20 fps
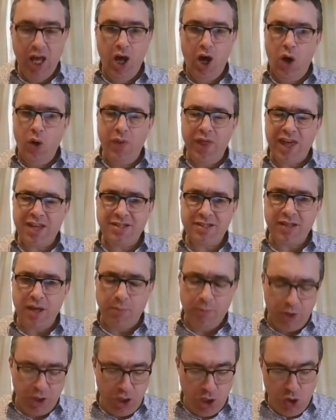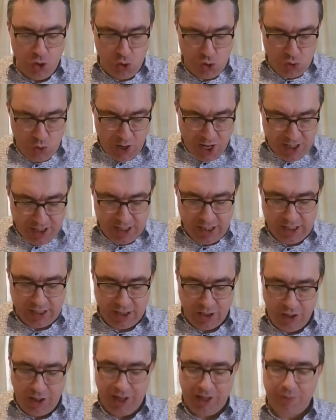"Oh, that's someone who dresses
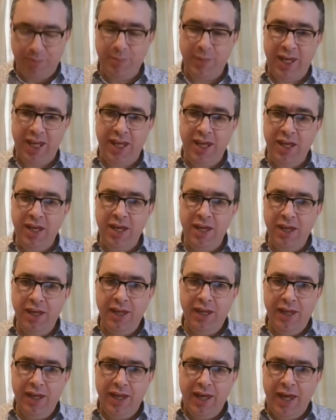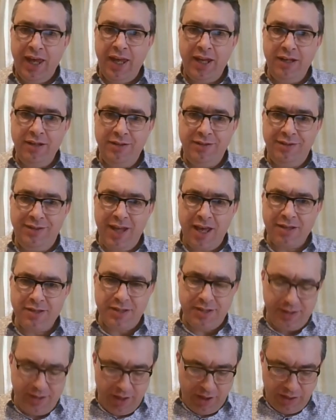like me and
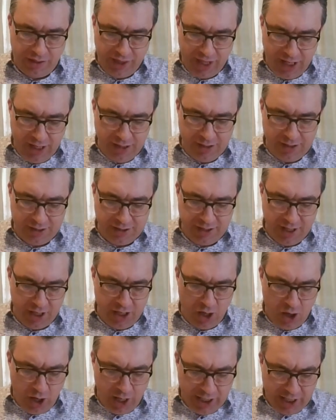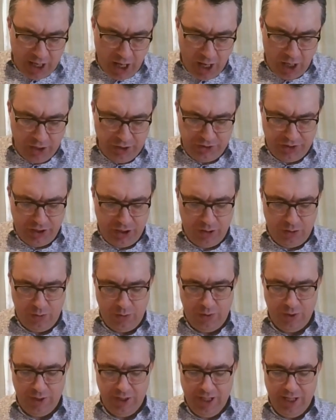does the things that I can't
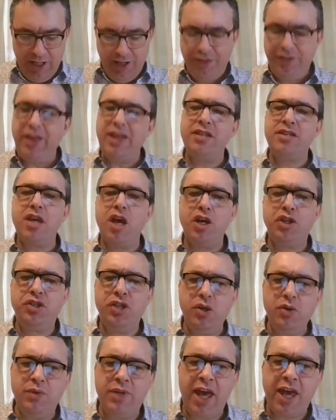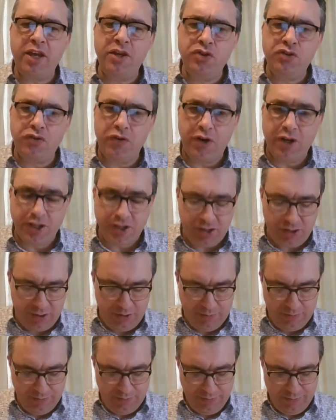do, things that are too dangerous."
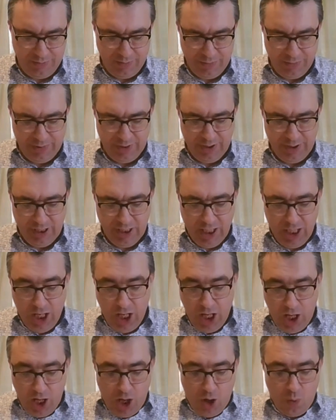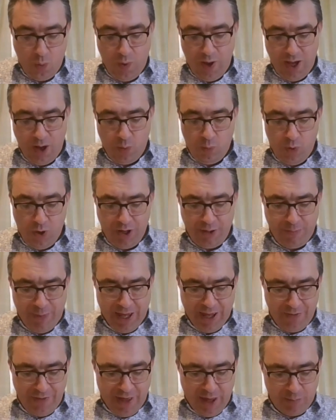"Oh, well, what
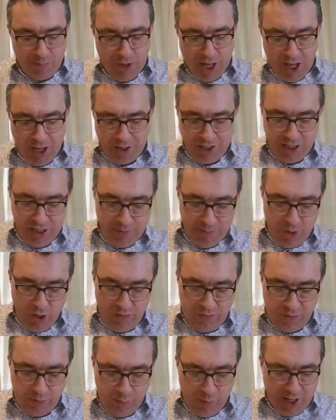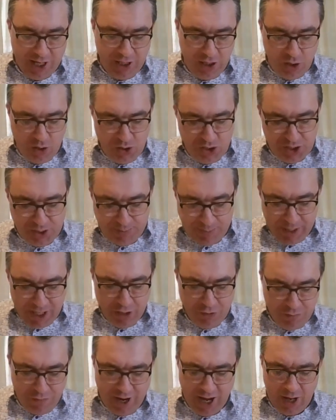about that part in the movie where you spin
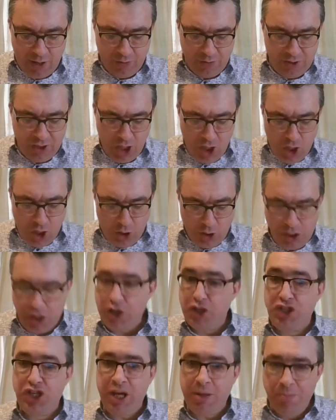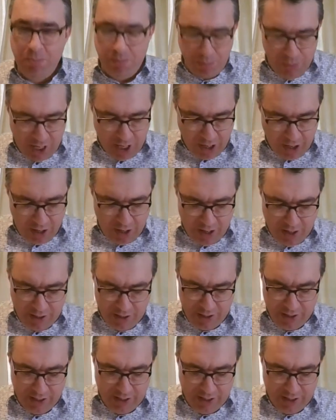around on a gym bar